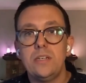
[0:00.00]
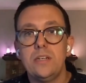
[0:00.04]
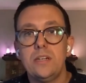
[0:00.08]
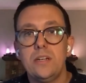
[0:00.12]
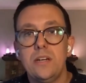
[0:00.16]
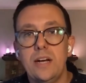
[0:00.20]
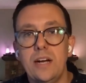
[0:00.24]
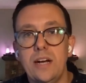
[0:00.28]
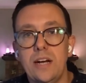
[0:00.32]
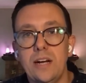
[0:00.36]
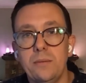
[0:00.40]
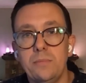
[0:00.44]

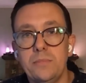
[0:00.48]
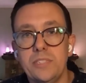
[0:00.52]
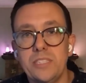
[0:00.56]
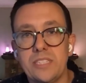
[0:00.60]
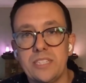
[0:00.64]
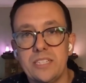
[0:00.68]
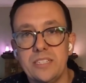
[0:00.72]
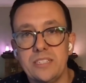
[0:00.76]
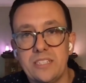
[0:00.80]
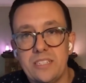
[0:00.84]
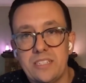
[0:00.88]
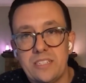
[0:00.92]
And
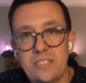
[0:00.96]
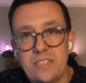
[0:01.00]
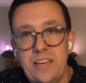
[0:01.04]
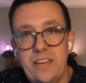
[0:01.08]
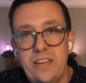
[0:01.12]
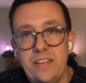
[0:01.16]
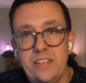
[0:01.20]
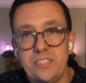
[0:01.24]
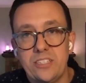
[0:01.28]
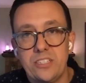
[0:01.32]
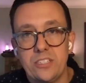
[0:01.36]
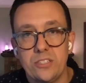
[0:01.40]
since the
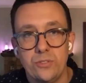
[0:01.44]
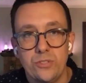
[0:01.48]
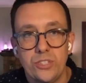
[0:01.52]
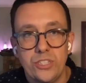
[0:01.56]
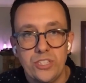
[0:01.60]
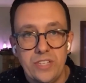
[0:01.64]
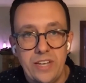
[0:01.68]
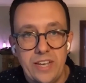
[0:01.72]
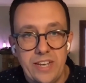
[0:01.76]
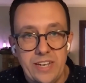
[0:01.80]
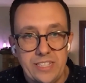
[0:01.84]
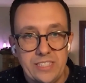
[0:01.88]
Scandit
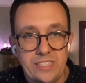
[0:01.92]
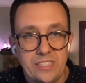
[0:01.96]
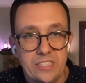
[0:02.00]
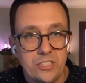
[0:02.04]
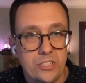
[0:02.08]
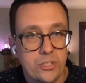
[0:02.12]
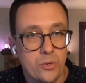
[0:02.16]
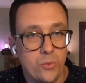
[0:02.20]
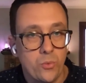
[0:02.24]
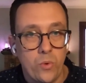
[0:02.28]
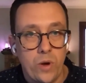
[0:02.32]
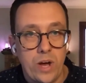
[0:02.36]
solution had
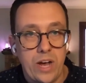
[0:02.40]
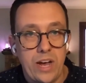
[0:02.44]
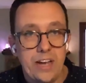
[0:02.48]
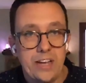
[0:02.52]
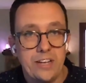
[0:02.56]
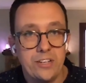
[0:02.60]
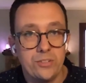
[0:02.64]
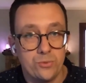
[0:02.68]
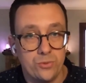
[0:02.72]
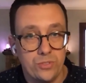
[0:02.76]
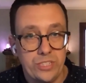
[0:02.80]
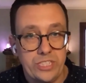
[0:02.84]
such a
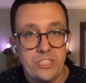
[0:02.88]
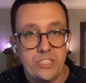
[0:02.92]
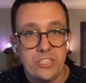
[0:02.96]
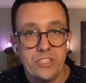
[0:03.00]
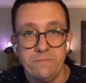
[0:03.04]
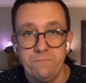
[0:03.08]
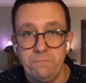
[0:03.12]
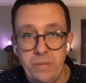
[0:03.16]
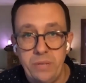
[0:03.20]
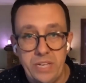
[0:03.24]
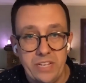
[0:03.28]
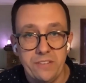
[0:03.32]
wide reach
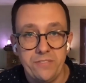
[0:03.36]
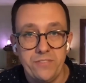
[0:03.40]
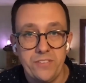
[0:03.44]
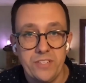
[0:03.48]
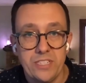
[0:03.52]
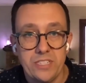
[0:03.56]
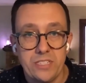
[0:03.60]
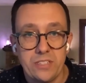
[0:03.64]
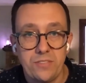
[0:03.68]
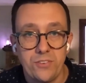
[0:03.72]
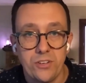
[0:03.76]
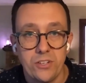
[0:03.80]
of
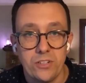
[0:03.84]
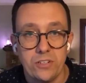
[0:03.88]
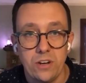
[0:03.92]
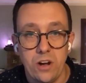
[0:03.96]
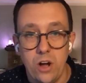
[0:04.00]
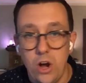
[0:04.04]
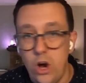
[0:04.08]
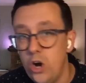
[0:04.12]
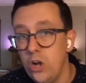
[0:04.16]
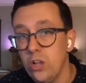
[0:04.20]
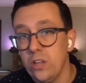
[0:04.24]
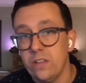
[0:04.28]
benefits for
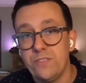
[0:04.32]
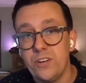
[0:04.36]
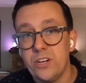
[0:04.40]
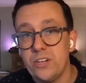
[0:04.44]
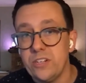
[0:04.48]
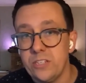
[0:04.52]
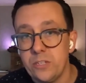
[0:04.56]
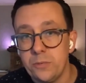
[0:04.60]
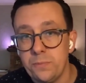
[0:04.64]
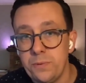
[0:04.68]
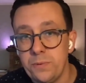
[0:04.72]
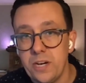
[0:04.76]
all of our
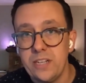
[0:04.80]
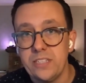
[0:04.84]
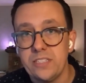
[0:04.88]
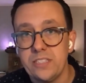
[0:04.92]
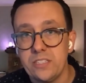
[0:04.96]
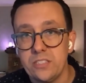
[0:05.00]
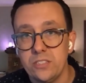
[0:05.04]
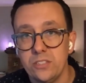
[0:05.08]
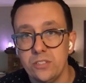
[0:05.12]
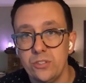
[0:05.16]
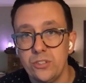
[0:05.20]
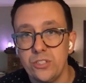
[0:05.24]
enterprise
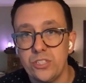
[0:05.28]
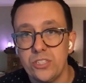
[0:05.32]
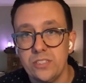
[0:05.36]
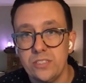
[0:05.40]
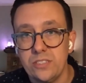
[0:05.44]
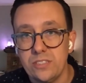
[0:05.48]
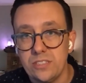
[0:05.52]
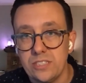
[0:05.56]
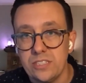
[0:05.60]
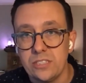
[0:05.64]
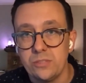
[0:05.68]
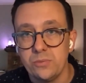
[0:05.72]

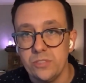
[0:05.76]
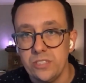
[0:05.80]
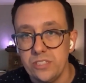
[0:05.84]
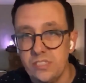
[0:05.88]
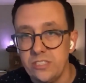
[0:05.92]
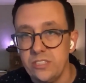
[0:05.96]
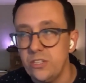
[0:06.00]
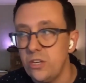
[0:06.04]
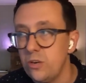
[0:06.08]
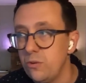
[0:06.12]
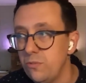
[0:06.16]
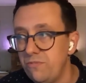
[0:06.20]
solutions, this was,
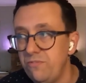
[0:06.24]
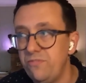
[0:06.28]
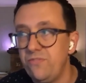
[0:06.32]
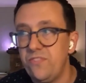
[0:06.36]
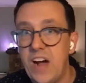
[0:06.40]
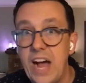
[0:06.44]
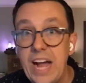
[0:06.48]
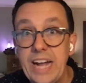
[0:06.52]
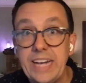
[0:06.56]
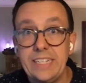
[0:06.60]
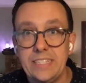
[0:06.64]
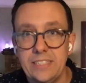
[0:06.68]

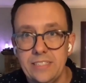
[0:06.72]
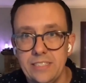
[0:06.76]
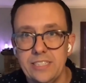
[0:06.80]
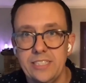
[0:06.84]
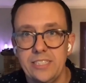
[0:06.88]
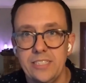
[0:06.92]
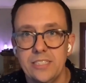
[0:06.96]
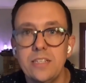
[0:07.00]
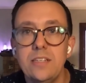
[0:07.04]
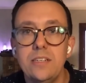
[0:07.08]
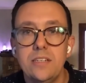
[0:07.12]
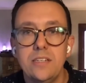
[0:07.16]

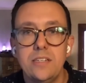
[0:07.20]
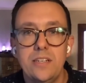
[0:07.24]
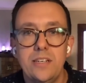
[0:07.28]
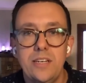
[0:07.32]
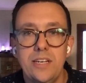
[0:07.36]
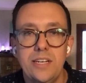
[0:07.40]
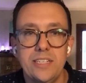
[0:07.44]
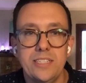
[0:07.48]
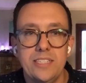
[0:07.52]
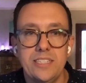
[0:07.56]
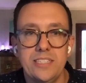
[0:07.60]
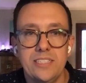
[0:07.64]
finally
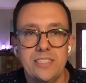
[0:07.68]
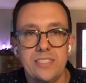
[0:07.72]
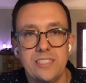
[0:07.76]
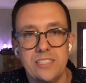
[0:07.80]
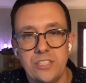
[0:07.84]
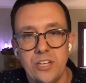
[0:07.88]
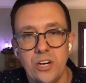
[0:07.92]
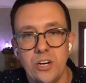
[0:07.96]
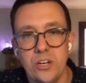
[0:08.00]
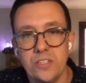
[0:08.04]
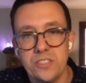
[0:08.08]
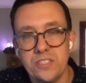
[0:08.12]
an easy
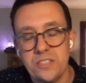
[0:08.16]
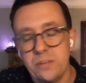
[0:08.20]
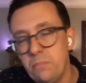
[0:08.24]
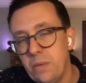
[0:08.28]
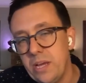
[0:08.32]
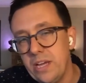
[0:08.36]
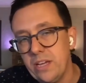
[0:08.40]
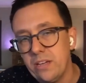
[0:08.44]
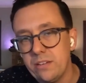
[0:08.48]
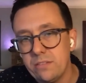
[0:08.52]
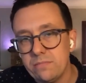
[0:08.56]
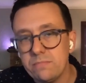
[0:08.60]
call to
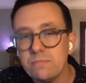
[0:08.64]
make.